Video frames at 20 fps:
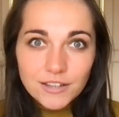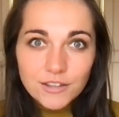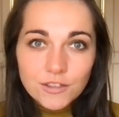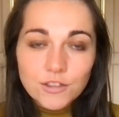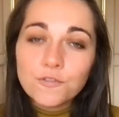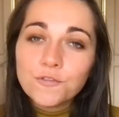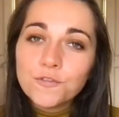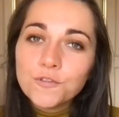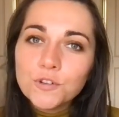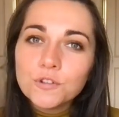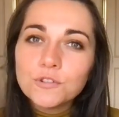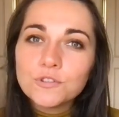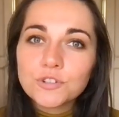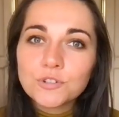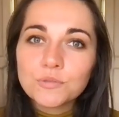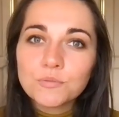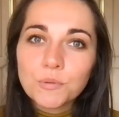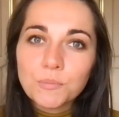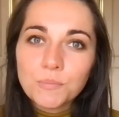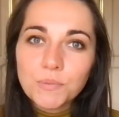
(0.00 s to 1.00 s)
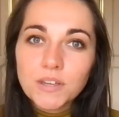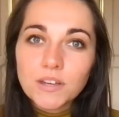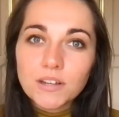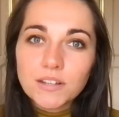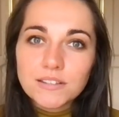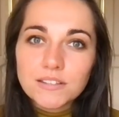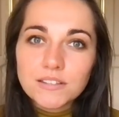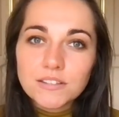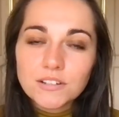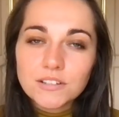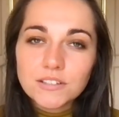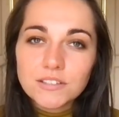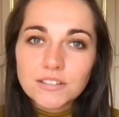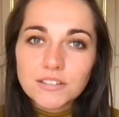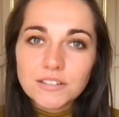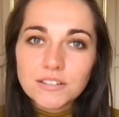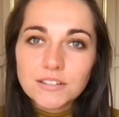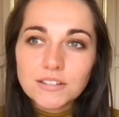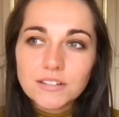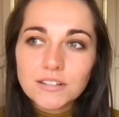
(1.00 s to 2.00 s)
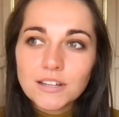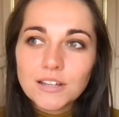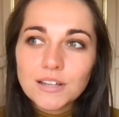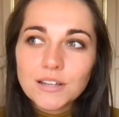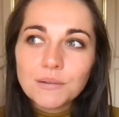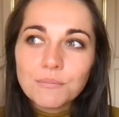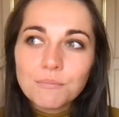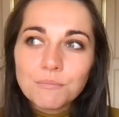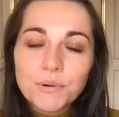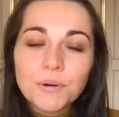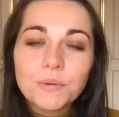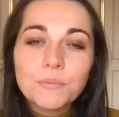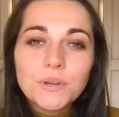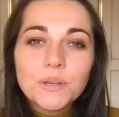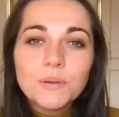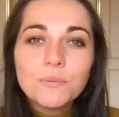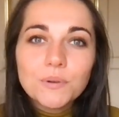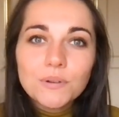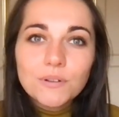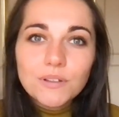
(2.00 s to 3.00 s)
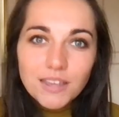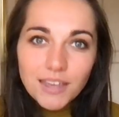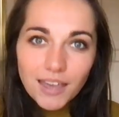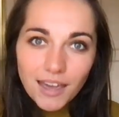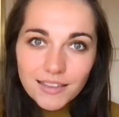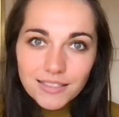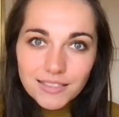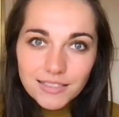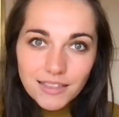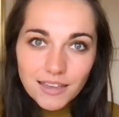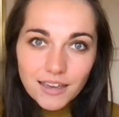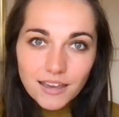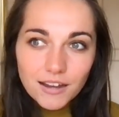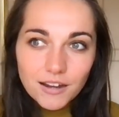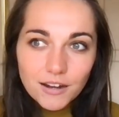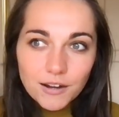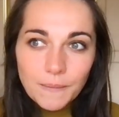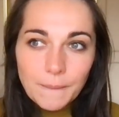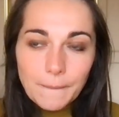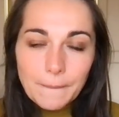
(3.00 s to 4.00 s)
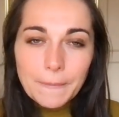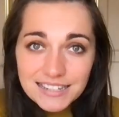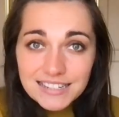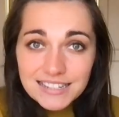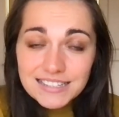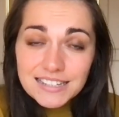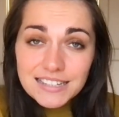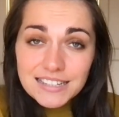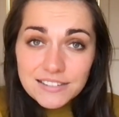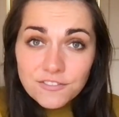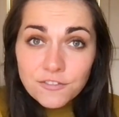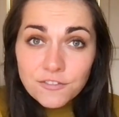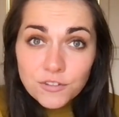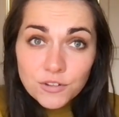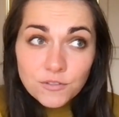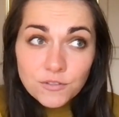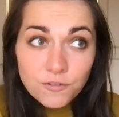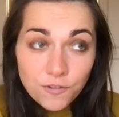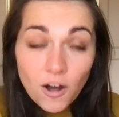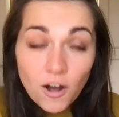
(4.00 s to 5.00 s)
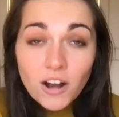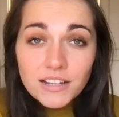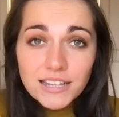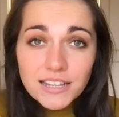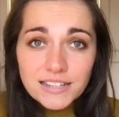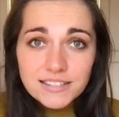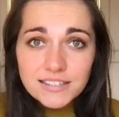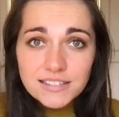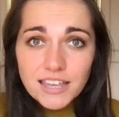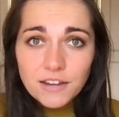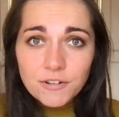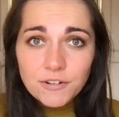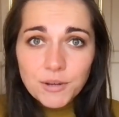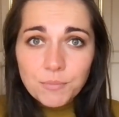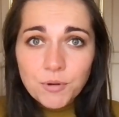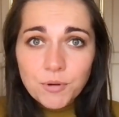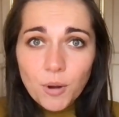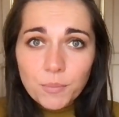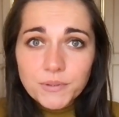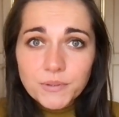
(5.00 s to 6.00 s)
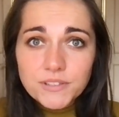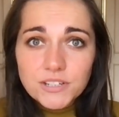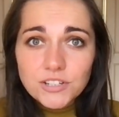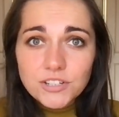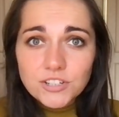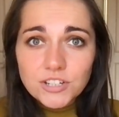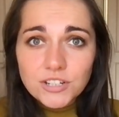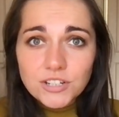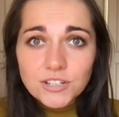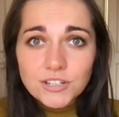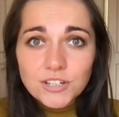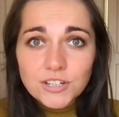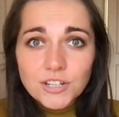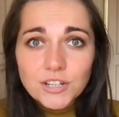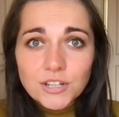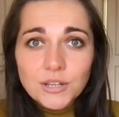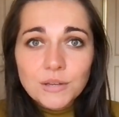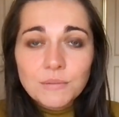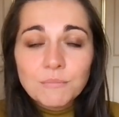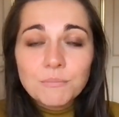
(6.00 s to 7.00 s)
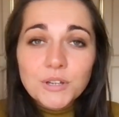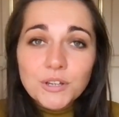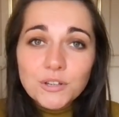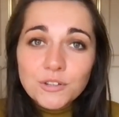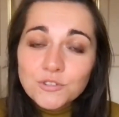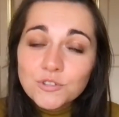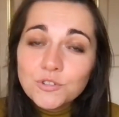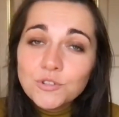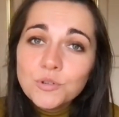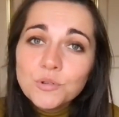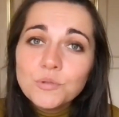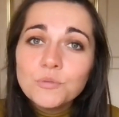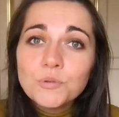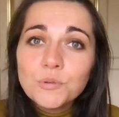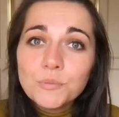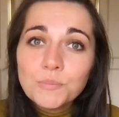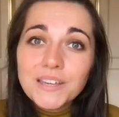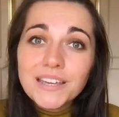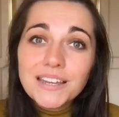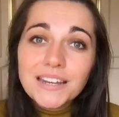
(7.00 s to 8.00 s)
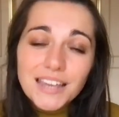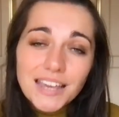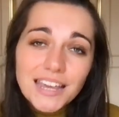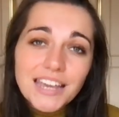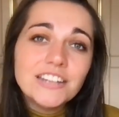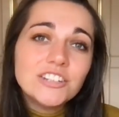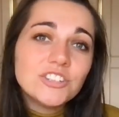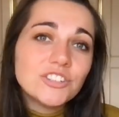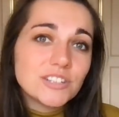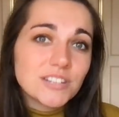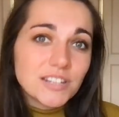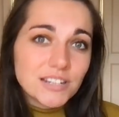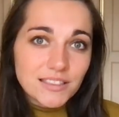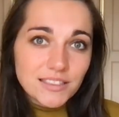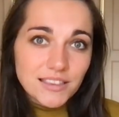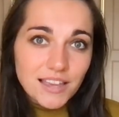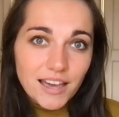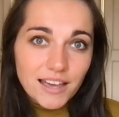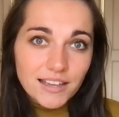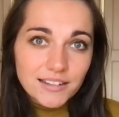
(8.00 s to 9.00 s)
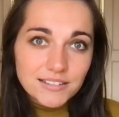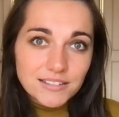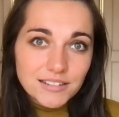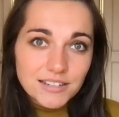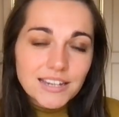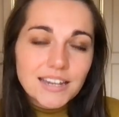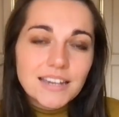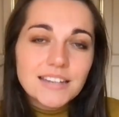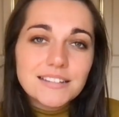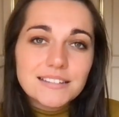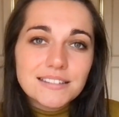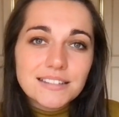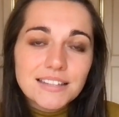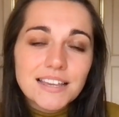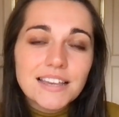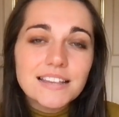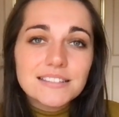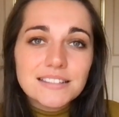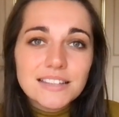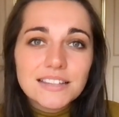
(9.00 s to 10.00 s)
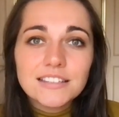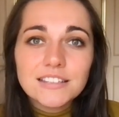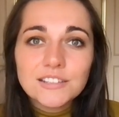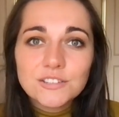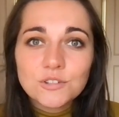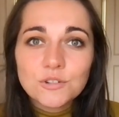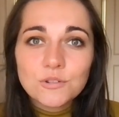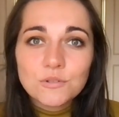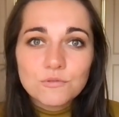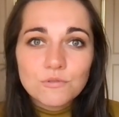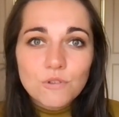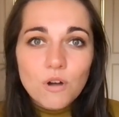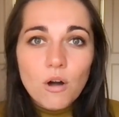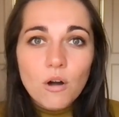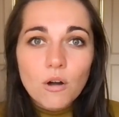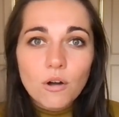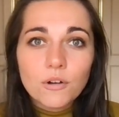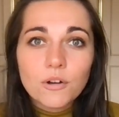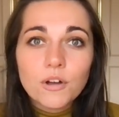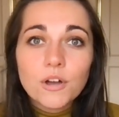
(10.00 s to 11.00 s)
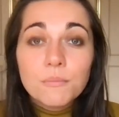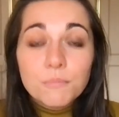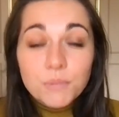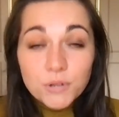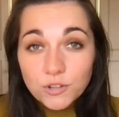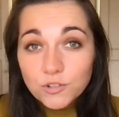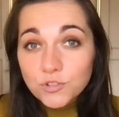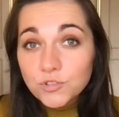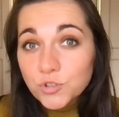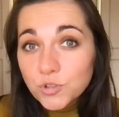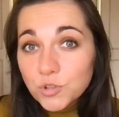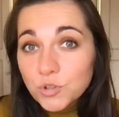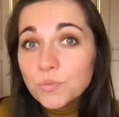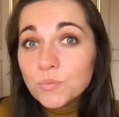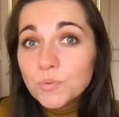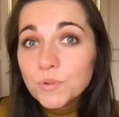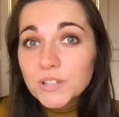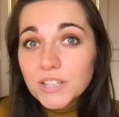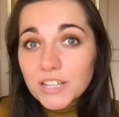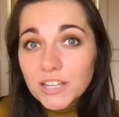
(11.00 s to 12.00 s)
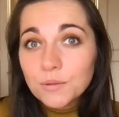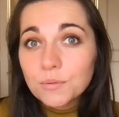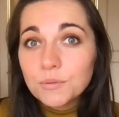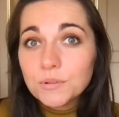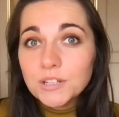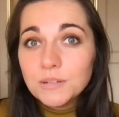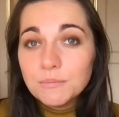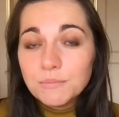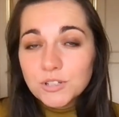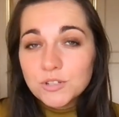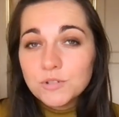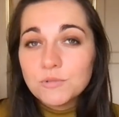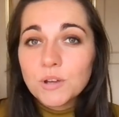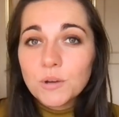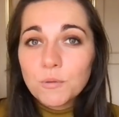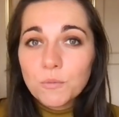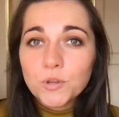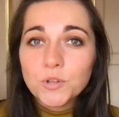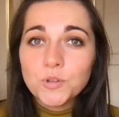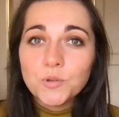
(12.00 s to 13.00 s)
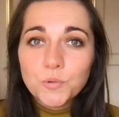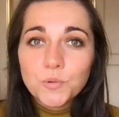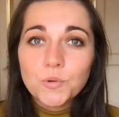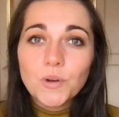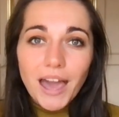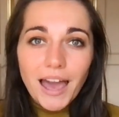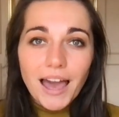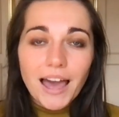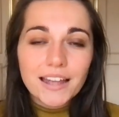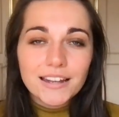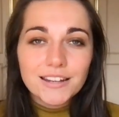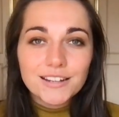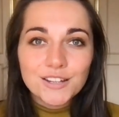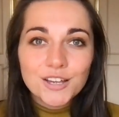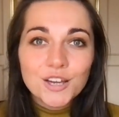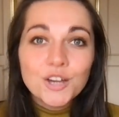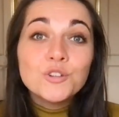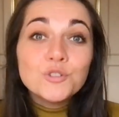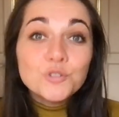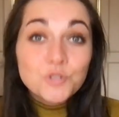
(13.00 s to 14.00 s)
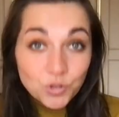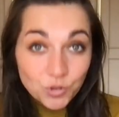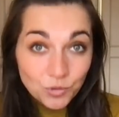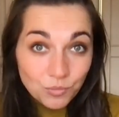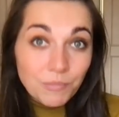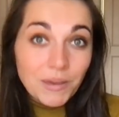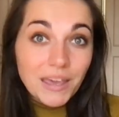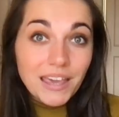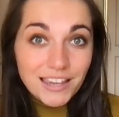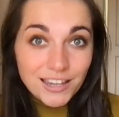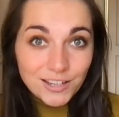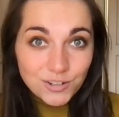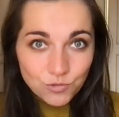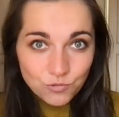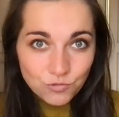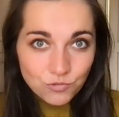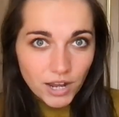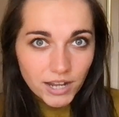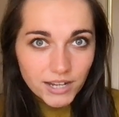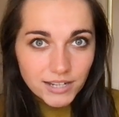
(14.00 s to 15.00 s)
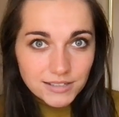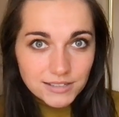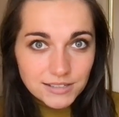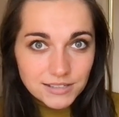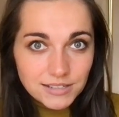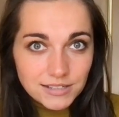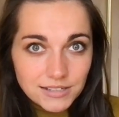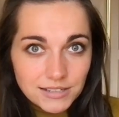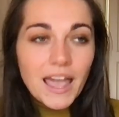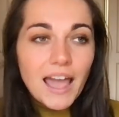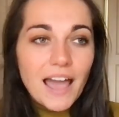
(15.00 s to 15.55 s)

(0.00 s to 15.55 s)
The future will be uncertain, but we will get there. It's a far less scary proposition because you will be an agent in that. It is less likely to go wrong because you will equally be doing what you can to make it right.